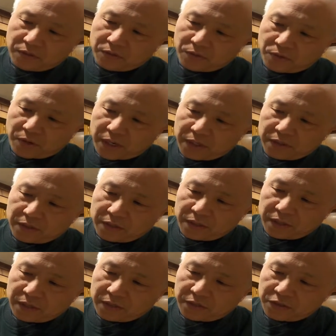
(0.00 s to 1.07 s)

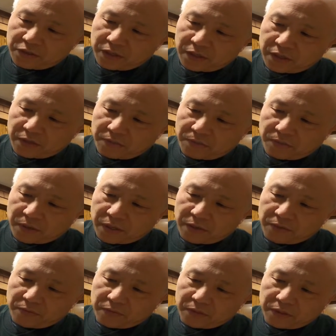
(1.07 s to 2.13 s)
granulated chicken
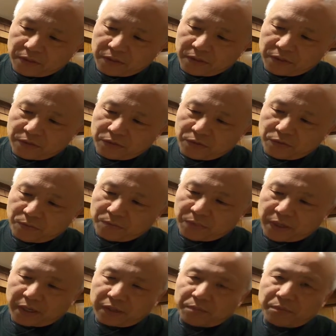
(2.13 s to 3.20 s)
flavor soup
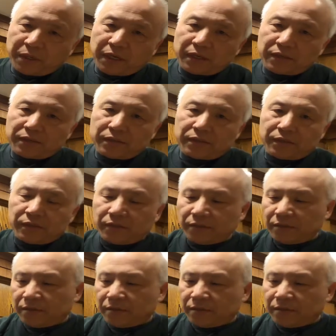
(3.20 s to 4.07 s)
base mix,